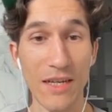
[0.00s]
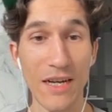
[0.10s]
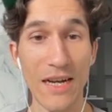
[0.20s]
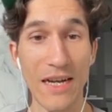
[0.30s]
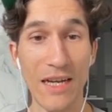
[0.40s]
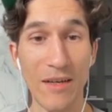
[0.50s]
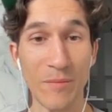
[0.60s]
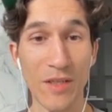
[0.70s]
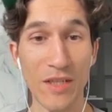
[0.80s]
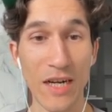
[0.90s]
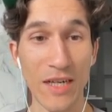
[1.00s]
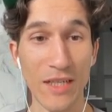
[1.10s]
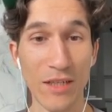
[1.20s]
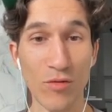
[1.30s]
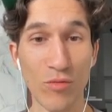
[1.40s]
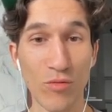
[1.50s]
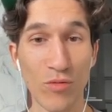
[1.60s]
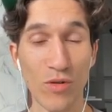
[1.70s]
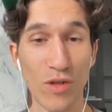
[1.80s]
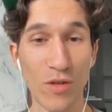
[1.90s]
I'm starting to
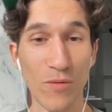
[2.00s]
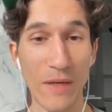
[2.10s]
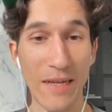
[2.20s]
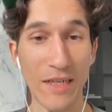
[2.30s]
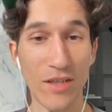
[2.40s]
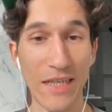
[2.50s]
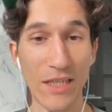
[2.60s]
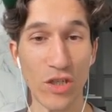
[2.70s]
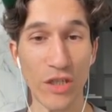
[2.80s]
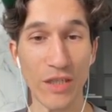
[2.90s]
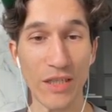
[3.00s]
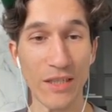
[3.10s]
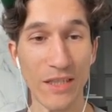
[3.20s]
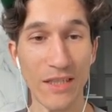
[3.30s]
look very dangerous.